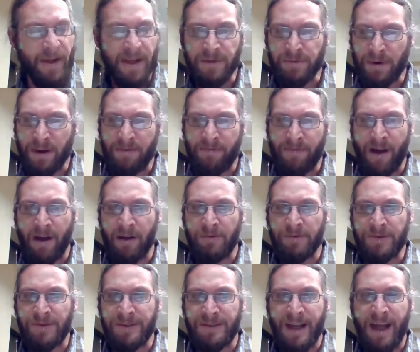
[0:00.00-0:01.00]
That's where I
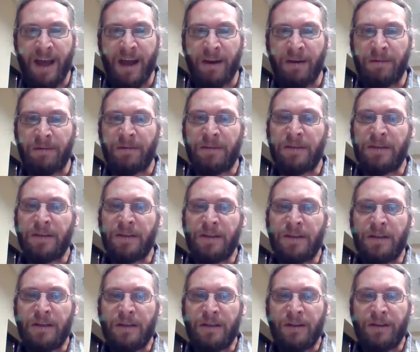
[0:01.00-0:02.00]
found Stan,
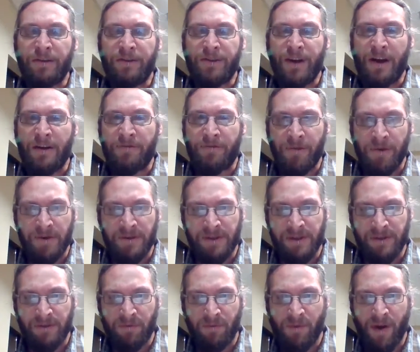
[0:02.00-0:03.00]
not
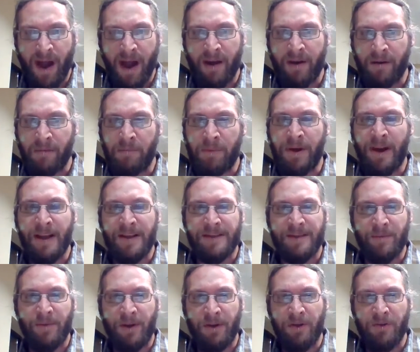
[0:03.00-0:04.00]
first as a writer, but as
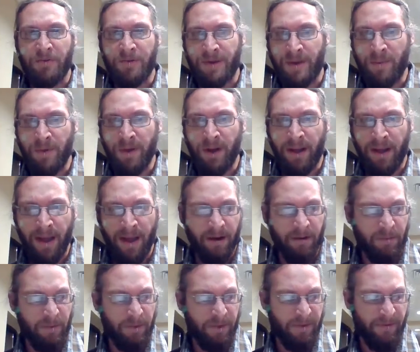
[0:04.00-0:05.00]
somebody who's
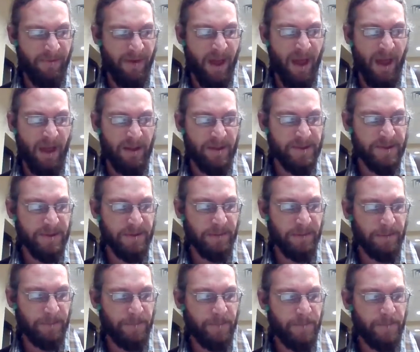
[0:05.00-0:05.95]
communicated with the fans.